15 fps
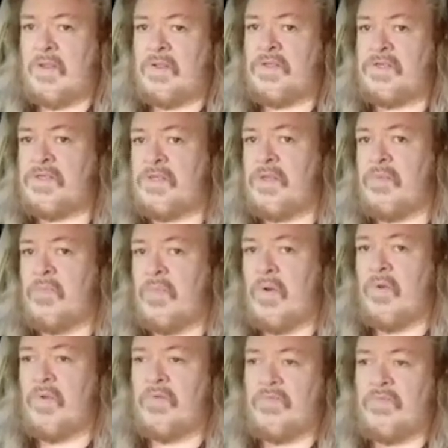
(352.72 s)
just in a
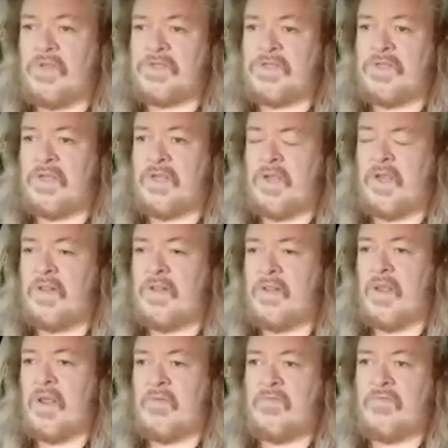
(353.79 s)
mode of listening.
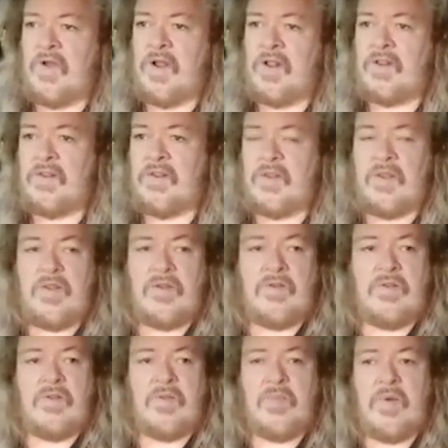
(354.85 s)
And, and finally, the
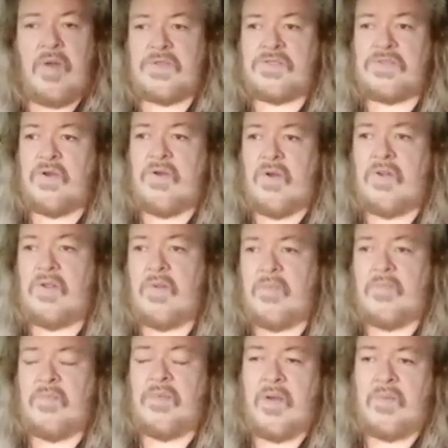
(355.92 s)
leader, the apostle, called
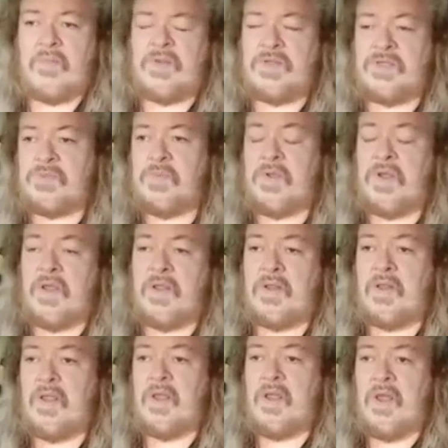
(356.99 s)
upon me to speak.
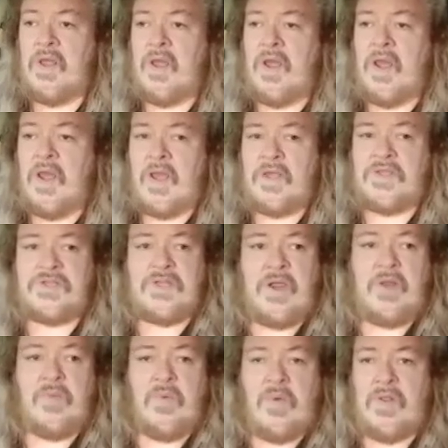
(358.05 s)
And I
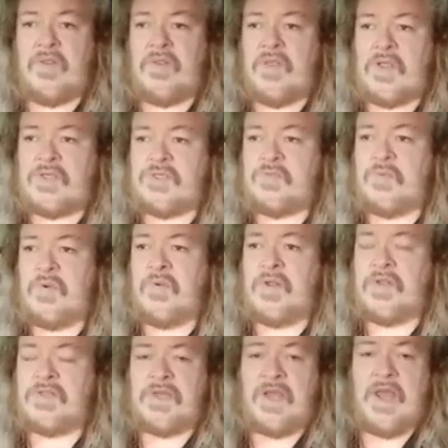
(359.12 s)
shared one
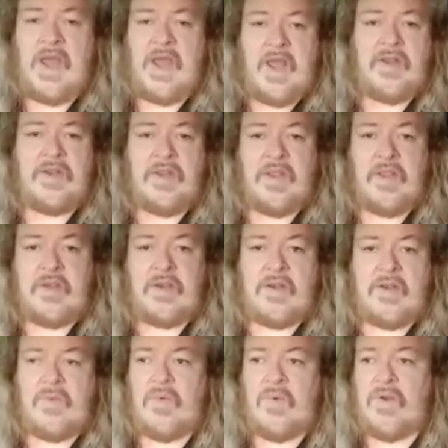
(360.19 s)
experience I had
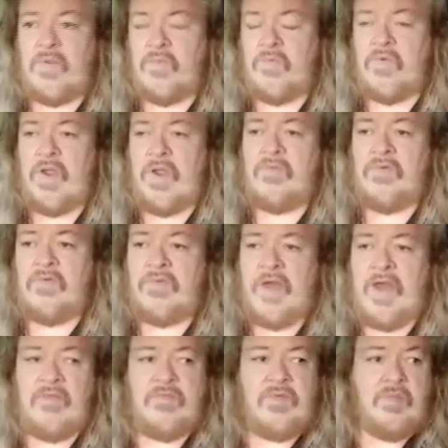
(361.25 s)
and when a great
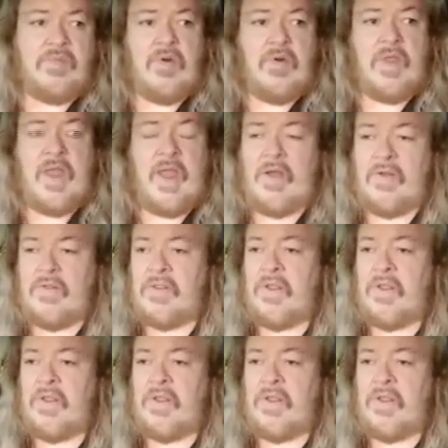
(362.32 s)
revival broke out.